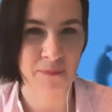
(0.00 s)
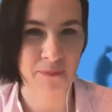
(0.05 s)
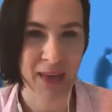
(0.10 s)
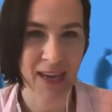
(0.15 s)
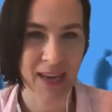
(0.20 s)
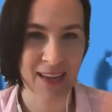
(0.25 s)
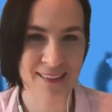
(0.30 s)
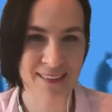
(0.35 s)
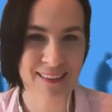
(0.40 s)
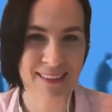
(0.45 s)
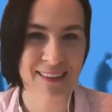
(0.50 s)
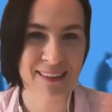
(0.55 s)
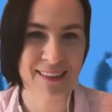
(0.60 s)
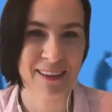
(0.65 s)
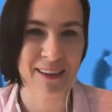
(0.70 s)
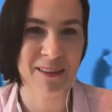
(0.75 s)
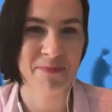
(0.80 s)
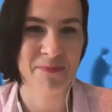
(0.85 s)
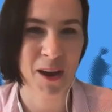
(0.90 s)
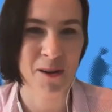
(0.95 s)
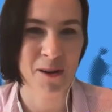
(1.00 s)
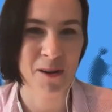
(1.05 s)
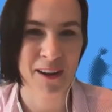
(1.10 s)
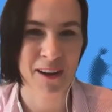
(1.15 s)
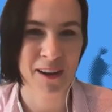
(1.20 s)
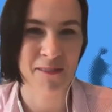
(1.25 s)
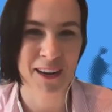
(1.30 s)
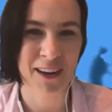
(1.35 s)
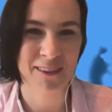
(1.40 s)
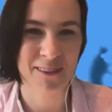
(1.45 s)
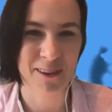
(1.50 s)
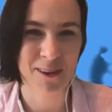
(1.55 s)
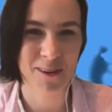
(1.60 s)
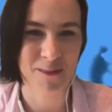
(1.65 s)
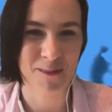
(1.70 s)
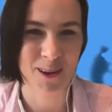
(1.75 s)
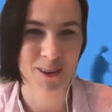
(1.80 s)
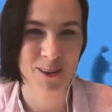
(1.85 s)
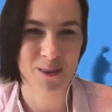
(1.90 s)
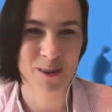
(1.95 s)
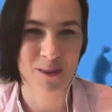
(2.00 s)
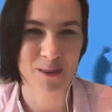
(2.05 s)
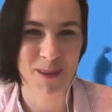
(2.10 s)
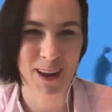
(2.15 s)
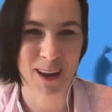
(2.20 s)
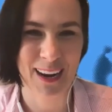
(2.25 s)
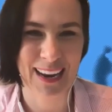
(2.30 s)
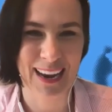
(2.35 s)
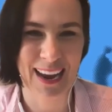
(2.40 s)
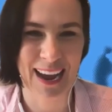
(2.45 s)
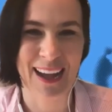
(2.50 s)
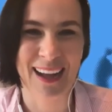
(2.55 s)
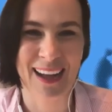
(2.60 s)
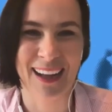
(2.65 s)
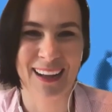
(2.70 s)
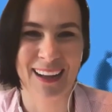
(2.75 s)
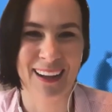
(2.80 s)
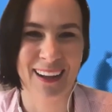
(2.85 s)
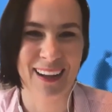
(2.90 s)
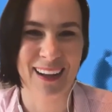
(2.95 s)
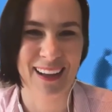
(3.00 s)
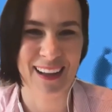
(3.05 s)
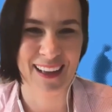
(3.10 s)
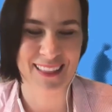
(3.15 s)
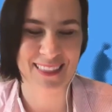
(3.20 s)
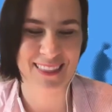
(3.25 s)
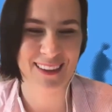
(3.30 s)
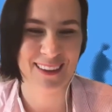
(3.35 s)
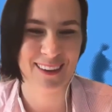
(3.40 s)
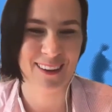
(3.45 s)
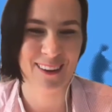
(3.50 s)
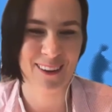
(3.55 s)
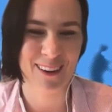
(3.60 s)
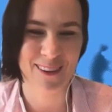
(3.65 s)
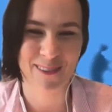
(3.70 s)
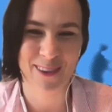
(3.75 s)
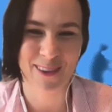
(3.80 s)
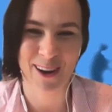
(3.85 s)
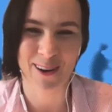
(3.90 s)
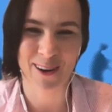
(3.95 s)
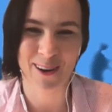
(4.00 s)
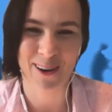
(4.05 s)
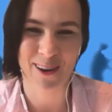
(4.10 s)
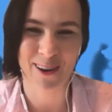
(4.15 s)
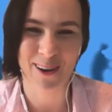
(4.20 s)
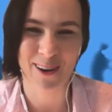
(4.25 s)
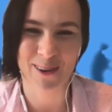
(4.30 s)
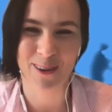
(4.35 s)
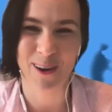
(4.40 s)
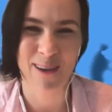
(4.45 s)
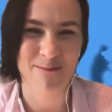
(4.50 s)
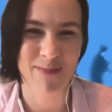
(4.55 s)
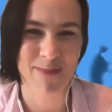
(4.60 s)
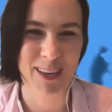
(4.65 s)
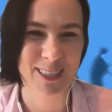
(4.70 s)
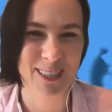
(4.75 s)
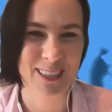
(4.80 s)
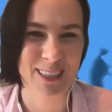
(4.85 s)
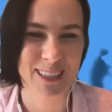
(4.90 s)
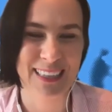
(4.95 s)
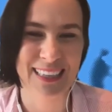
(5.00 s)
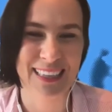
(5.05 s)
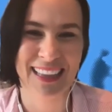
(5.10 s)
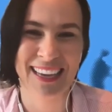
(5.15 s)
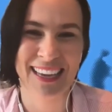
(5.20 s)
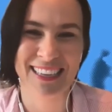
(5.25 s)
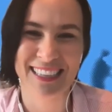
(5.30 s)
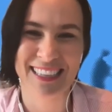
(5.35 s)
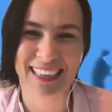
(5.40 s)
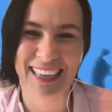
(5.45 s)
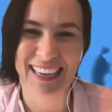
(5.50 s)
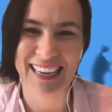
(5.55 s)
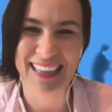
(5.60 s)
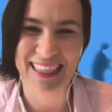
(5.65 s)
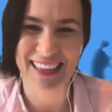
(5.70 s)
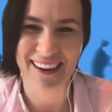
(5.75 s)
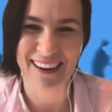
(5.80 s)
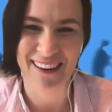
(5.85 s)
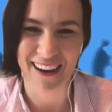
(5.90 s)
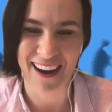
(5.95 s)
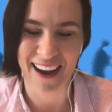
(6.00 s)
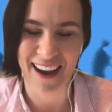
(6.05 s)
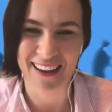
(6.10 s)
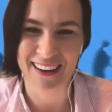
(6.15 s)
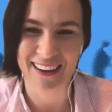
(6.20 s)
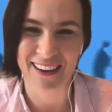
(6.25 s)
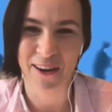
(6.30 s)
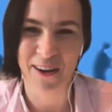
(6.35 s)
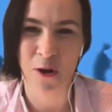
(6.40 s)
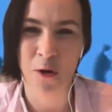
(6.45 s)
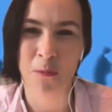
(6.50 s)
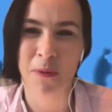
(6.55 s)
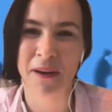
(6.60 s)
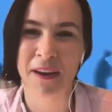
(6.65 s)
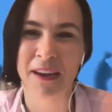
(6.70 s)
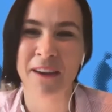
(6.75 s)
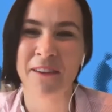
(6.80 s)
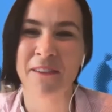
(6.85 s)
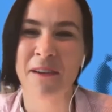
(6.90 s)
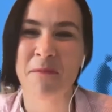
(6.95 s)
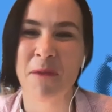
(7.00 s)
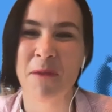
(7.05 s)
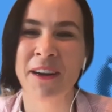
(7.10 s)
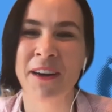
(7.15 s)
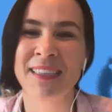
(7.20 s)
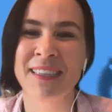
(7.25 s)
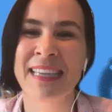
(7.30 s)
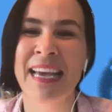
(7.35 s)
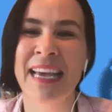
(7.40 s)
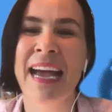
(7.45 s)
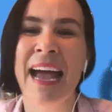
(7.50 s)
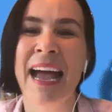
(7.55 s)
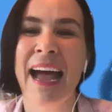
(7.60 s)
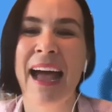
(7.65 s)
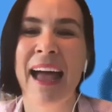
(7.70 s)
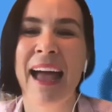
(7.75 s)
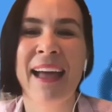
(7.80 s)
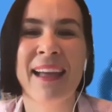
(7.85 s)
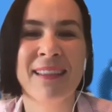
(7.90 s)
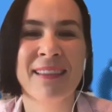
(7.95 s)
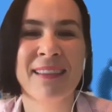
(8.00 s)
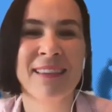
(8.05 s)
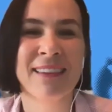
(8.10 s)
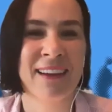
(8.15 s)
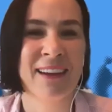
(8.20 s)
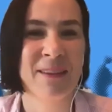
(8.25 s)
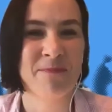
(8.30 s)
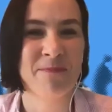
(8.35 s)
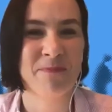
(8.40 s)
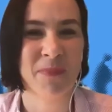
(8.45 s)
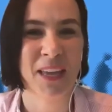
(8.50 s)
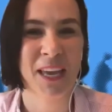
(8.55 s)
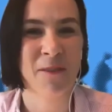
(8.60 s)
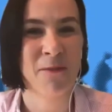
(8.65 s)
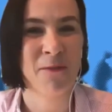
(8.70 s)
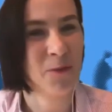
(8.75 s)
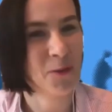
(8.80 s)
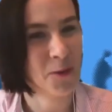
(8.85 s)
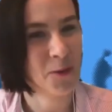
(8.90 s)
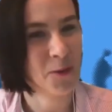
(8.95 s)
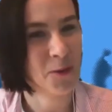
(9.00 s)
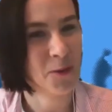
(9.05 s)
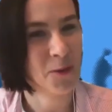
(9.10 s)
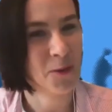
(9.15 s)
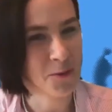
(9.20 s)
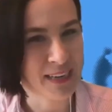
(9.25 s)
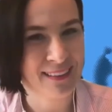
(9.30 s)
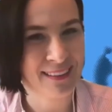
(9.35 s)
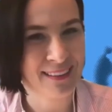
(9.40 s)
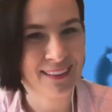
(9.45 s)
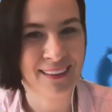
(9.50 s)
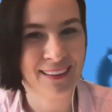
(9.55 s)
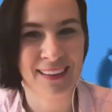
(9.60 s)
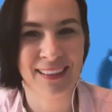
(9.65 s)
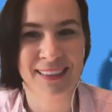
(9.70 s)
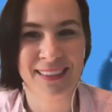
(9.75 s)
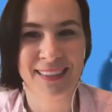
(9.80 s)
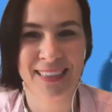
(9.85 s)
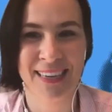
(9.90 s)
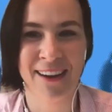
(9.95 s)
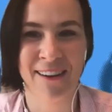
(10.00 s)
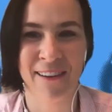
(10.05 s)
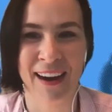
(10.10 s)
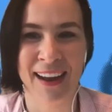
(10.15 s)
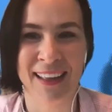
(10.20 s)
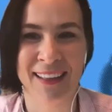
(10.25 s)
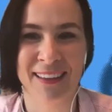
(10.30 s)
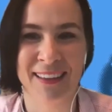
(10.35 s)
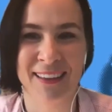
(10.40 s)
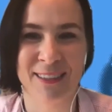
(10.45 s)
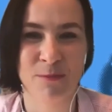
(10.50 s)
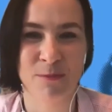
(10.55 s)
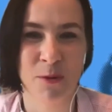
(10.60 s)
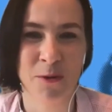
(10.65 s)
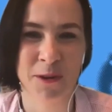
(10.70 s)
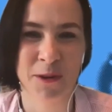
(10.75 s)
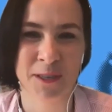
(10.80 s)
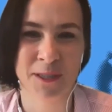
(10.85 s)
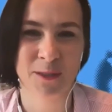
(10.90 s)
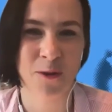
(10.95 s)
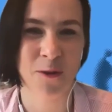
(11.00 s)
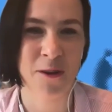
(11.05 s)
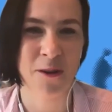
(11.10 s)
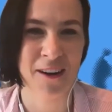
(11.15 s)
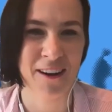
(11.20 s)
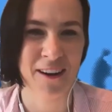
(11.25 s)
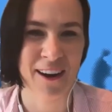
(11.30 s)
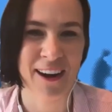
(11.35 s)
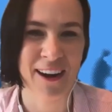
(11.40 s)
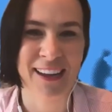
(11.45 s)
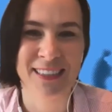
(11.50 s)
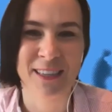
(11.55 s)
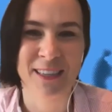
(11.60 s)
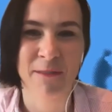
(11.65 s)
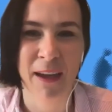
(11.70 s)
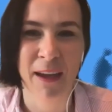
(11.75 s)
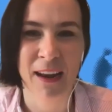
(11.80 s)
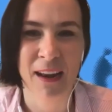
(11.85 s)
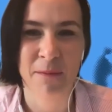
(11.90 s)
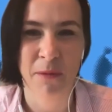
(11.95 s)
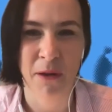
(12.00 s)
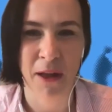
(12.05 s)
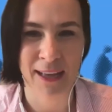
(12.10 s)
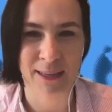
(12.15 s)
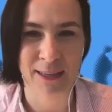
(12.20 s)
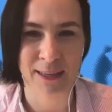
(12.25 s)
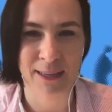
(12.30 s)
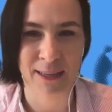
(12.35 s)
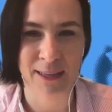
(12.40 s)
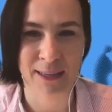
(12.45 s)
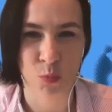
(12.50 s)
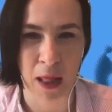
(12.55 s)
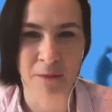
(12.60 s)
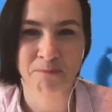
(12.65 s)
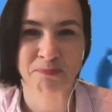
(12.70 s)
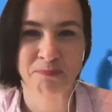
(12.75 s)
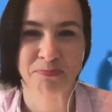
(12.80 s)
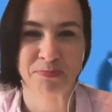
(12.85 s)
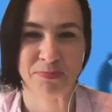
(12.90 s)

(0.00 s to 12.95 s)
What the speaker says: Hint, our director Jovan Kurbalia and Olivier Couto have mentioned it actually in their opening remarks. And if you need a little cigarette, a smoker's corner is available as well.